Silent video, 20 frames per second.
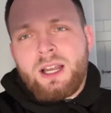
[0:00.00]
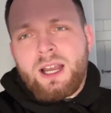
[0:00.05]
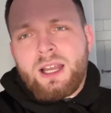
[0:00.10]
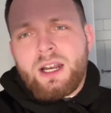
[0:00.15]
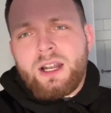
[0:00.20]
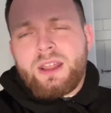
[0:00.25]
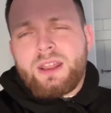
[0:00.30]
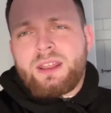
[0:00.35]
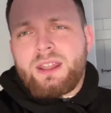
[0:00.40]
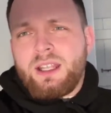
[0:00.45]
I
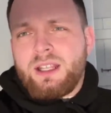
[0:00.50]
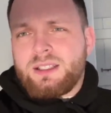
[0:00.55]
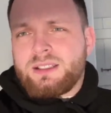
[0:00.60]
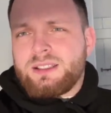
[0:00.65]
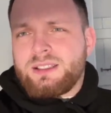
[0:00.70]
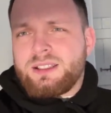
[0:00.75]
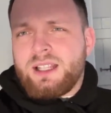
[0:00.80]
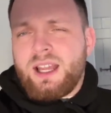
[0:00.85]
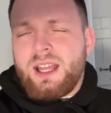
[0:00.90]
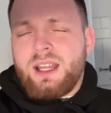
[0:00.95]
think
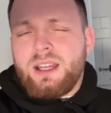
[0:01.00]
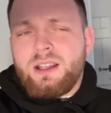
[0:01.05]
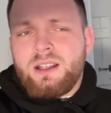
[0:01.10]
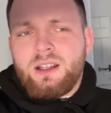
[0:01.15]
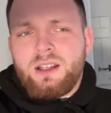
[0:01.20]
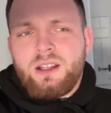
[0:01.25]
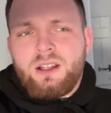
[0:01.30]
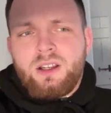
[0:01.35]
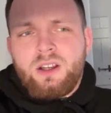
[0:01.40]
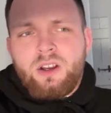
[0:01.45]
today,
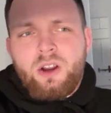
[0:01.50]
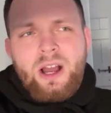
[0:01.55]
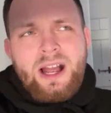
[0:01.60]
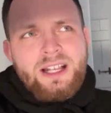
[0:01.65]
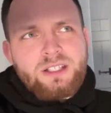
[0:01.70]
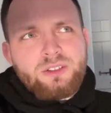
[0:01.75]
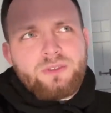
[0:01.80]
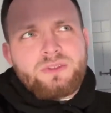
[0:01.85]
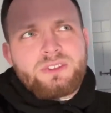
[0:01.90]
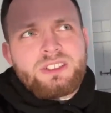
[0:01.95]

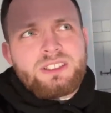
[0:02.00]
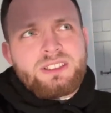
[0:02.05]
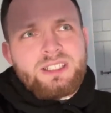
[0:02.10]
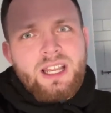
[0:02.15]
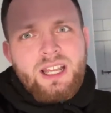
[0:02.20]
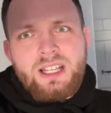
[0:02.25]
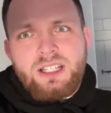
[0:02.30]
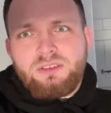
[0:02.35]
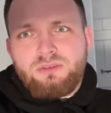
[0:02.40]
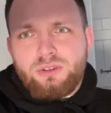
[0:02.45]
as of
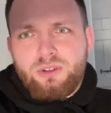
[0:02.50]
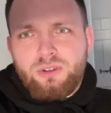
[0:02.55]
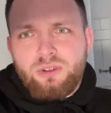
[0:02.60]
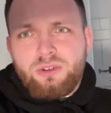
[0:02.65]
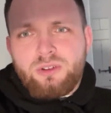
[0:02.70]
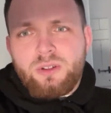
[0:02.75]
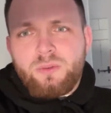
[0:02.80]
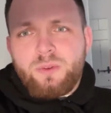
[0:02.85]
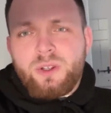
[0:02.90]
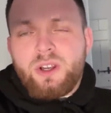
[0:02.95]
today's
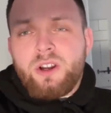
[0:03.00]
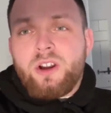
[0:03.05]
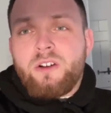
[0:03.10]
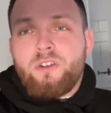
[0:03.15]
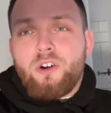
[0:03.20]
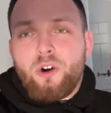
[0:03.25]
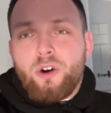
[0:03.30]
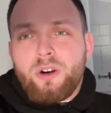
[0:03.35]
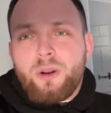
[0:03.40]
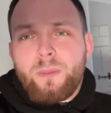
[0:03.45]
recording, we are
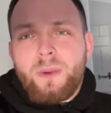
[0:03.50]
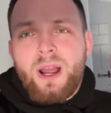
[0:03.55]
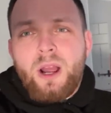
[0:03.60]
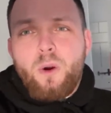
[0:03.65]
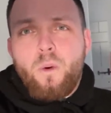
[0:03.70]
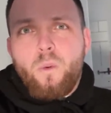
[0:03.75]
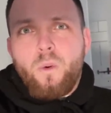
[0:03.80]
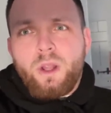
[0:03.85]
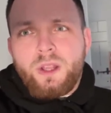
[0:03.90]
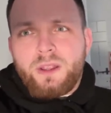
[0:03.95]
on
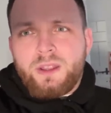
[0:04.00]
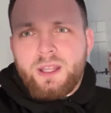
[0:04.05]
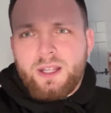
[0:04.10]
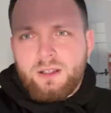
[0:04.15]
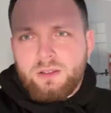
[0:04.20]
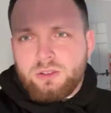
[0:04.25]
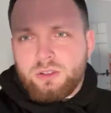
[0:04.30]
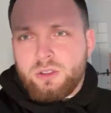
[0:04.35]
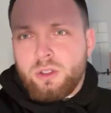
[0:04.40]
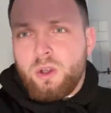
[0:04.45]
about
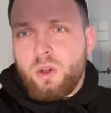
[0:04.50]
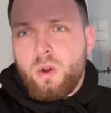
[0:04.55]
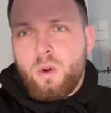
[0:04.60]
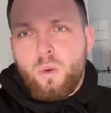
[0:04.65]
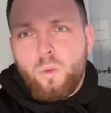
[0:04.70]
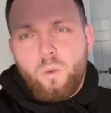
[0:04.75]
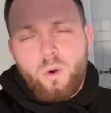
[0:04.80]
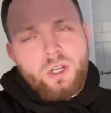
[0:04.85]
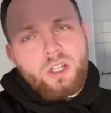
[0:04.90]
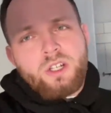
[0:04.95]

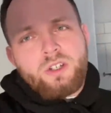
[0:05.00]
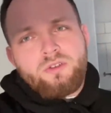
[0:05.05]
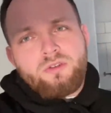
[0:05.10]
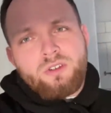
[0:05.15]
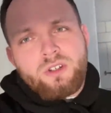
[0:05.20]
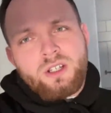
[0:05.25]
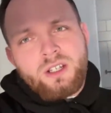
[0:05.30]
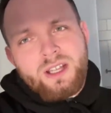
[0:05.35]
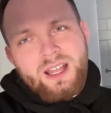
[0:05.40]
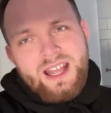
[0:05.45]

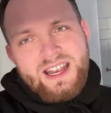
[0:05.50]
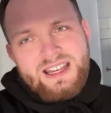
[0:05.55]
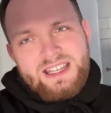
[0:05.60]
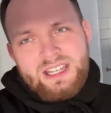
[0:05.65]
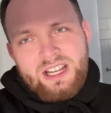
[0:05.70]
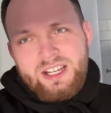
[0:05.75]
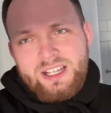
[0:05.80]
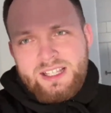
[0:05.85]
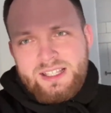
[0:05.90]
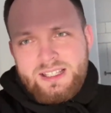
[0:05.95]

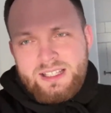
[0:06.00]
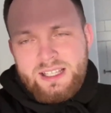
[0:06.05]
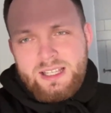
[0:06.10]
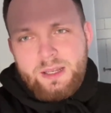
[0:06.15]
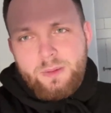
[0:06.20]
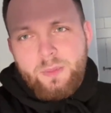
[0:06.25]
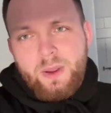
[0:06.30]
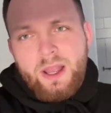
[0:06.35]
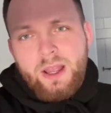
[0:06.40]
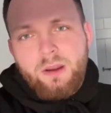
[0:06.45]

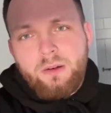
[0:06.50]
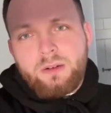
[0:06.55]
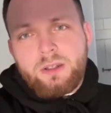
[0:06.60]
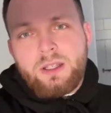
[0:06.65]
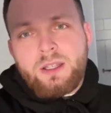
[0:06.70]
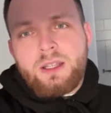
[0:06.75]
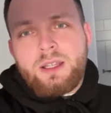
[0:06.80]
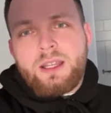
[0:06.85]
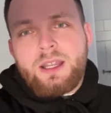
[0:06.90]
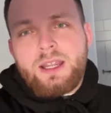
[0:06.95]
£1,119
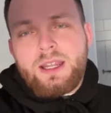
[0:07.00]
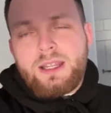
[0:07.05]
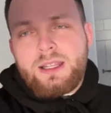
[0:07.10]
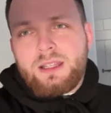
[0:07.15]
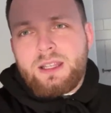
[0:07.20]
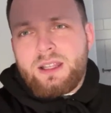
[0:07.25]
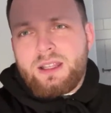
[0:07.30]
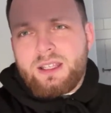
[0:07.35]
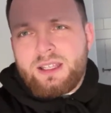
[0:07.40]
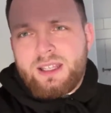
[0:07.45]
in
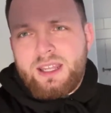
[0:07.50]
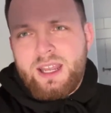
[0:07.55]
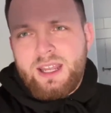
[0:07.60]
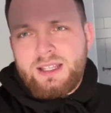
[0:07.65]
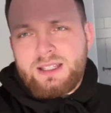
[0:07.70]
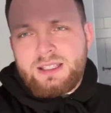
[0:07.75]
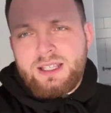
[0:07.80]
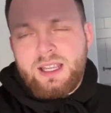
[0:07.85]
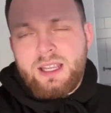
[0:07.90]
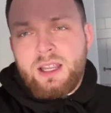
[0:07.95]
the
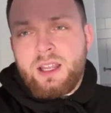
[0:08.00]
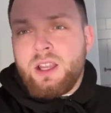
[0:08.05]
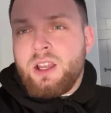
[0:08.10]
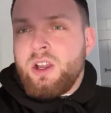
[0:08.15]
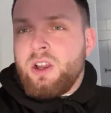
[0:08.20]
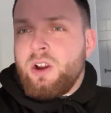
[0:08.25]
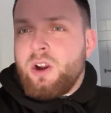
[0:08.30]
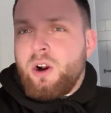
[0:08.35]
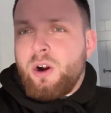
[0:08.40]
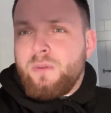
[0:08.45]
kitty.
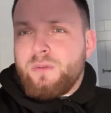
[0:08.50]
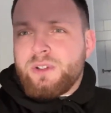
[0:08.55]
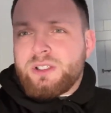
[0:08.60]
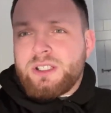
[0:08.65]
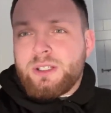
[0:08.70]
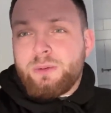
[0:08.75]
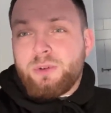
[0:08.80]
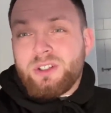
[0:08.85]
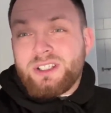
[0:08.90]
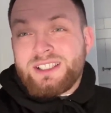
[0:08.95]

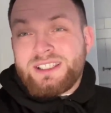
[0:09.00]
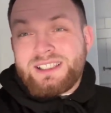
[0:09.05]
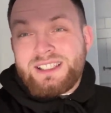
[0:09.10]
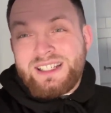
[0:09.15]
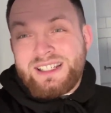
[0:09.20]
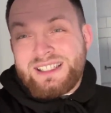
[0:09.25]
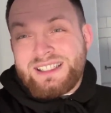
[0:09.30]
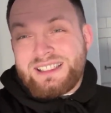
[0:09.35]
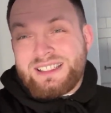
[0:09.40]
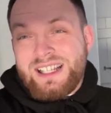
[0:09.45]
Obviously, we've got
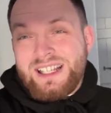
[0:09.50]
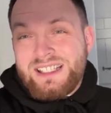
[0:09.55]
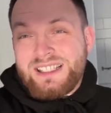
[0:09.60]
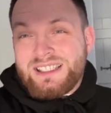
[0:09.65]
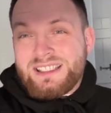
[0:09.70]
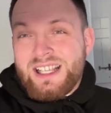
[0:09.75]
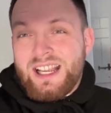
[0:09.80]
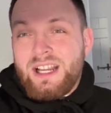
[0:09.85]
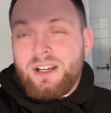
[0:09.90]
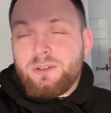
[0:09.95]
16
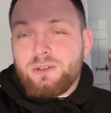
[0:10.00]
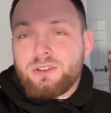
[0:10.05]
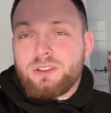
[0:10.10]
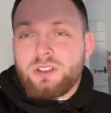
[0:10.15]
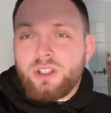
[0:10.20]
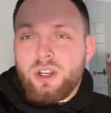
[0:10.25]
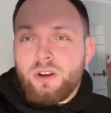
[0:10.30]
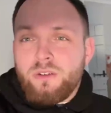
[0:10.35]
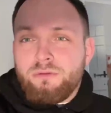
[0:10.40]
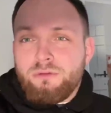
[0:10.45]
sales to
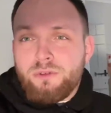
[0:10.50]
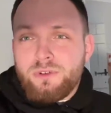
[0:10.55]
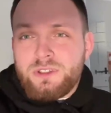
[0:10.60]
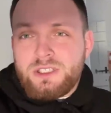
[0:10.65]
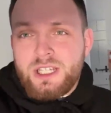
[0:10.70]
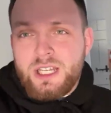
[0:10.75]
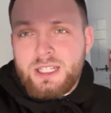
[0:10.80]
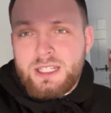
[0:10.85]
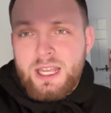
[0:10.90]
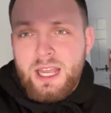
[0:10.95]
go through
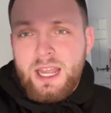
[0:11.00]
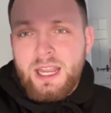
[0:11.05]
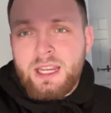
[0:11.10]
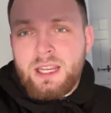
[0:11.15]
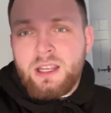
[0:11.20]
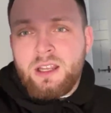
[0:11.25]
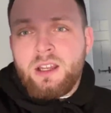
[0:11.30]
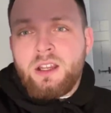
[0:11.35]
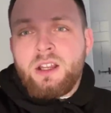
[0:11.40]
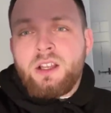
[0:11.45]
today,
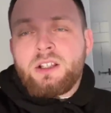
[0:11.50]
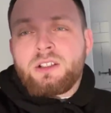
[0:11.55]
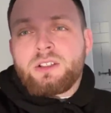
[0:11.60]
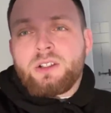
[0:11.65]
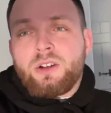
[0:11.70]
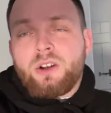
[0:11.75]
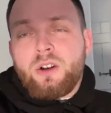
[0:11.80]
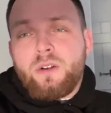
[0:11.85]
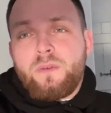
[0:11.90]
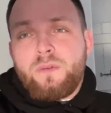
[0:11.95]
so I'm
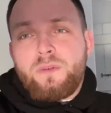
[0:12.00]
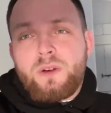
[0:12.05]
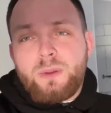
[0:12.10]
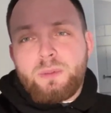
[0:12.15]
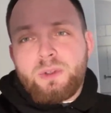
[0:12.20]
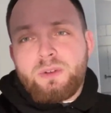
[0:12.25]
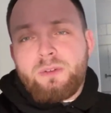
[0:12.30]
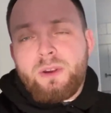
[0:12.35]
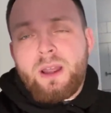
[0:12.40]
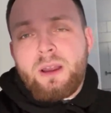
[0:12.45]
going to flip
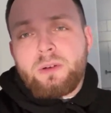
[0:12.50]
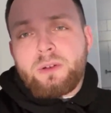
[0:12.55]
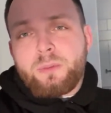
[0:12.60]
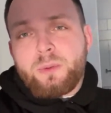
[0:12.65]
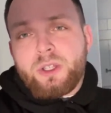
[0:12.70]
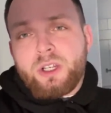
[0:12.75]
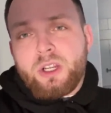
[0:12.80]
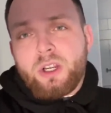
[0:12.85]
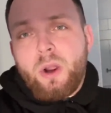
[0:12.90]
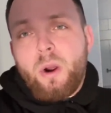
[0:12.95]
you around and we're
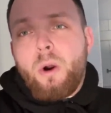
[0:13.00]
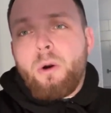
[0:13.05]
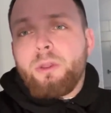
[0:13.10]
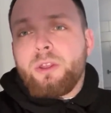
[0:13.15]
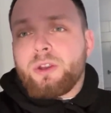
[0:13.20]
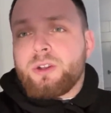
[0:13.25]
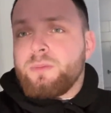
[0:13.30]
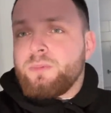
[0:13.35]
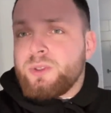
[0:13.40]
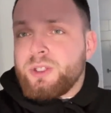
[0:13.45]
going to go on
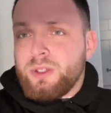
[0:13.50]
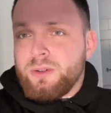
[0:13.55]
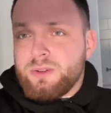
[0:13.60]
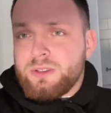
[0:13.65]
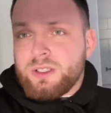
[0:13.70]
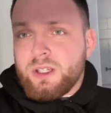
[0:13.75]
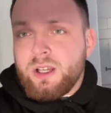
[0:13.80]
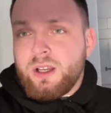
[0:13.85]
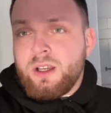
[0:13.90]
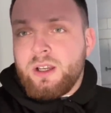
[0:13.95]
the
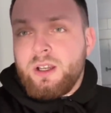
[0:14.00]
computer